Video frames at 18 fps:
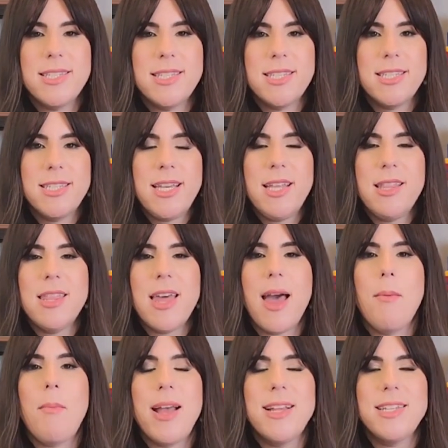to see
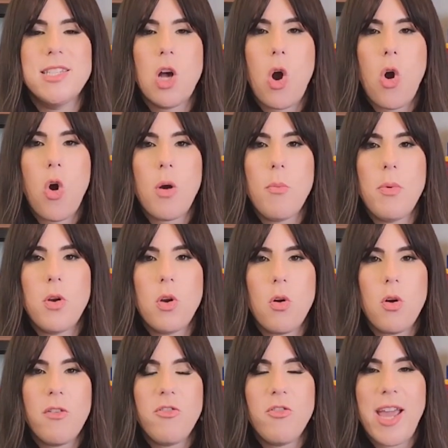them as the
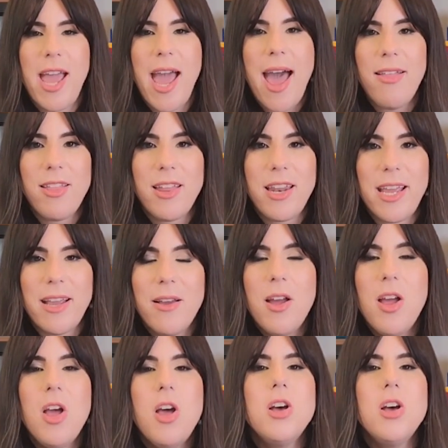arbiter of reality.